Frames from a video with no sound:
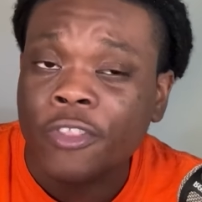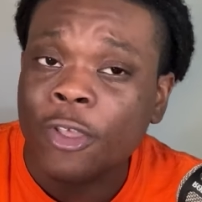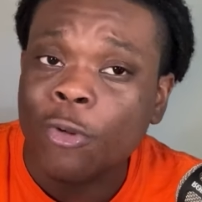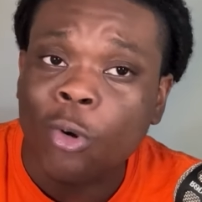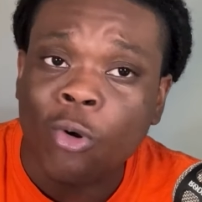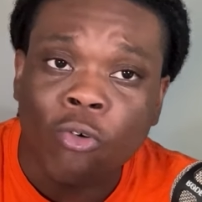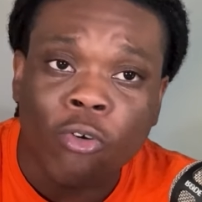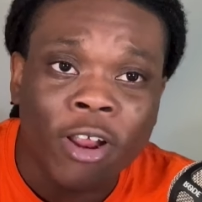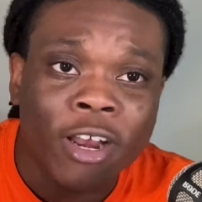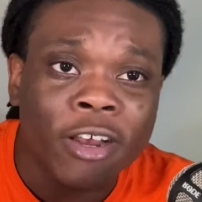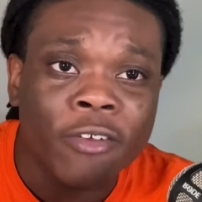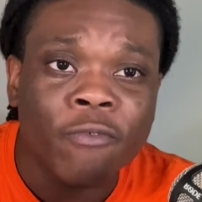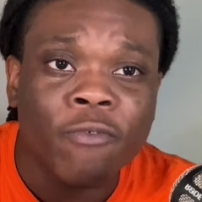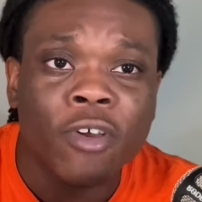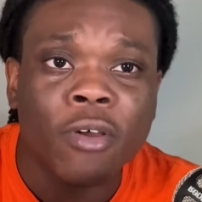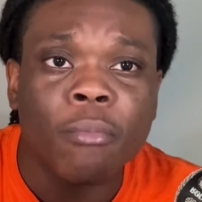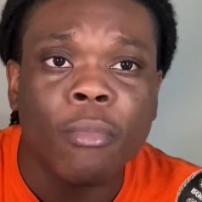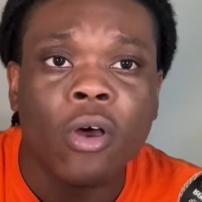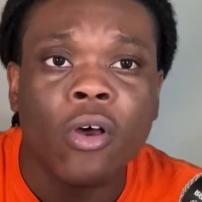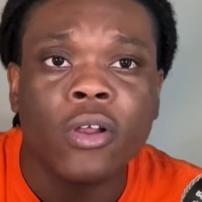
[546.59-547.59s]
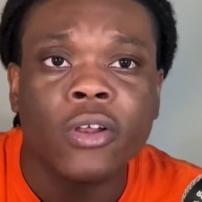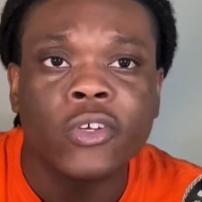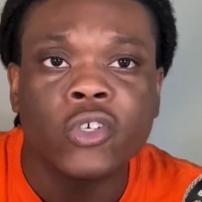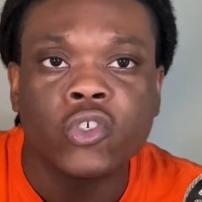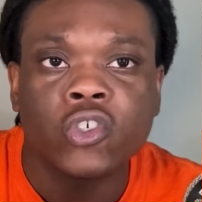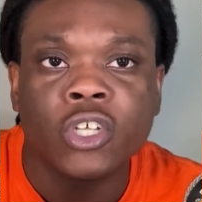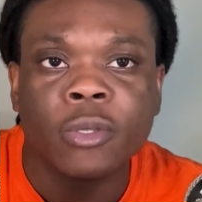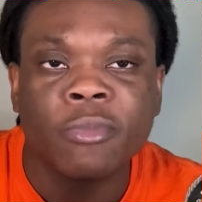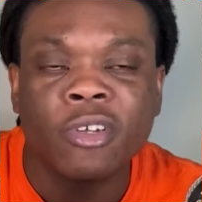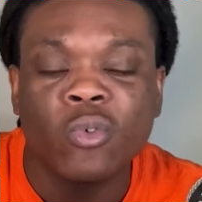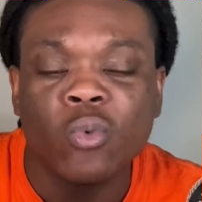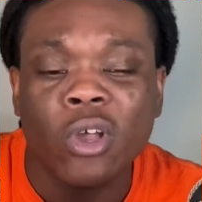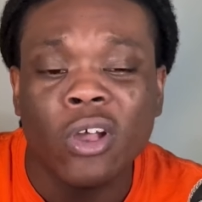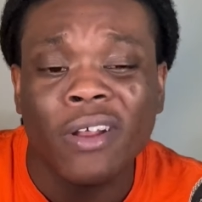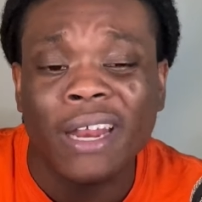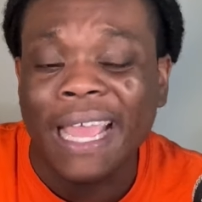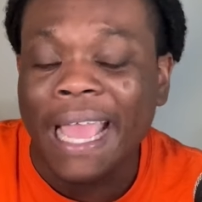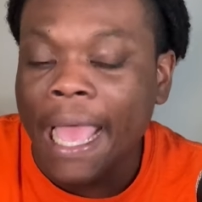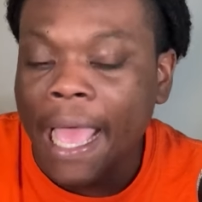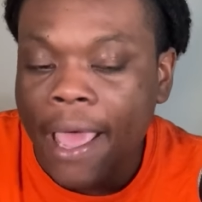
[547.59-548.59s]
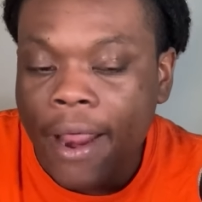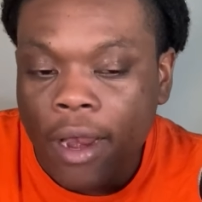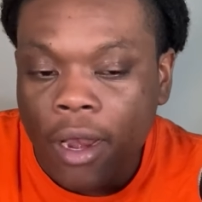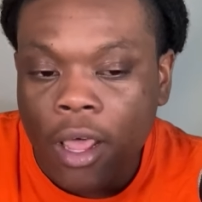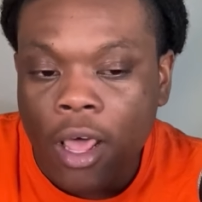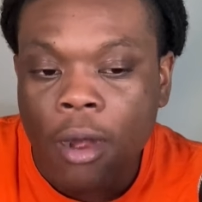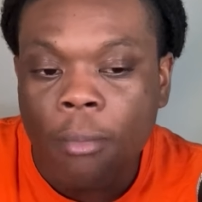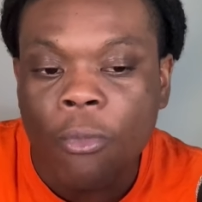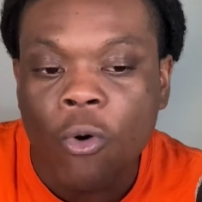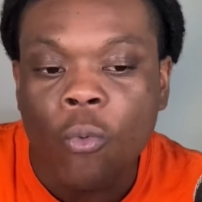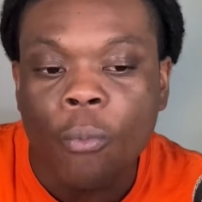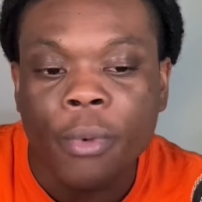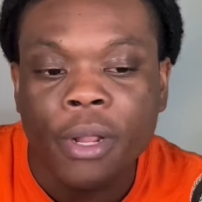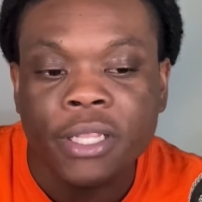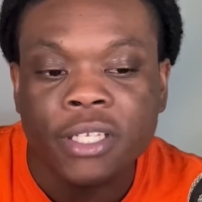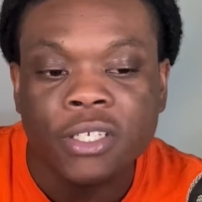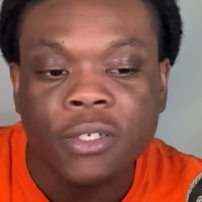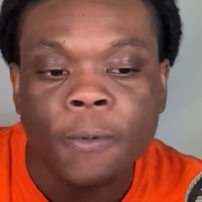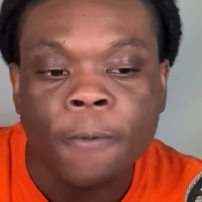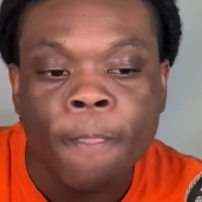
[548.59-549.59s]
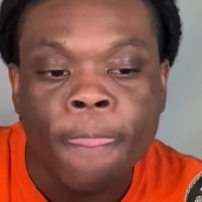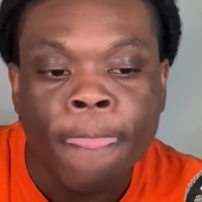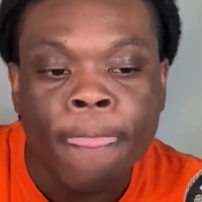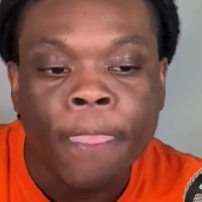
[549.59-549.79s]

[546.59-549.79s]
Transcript: They were running the football extremely well. They had a lot of momentum.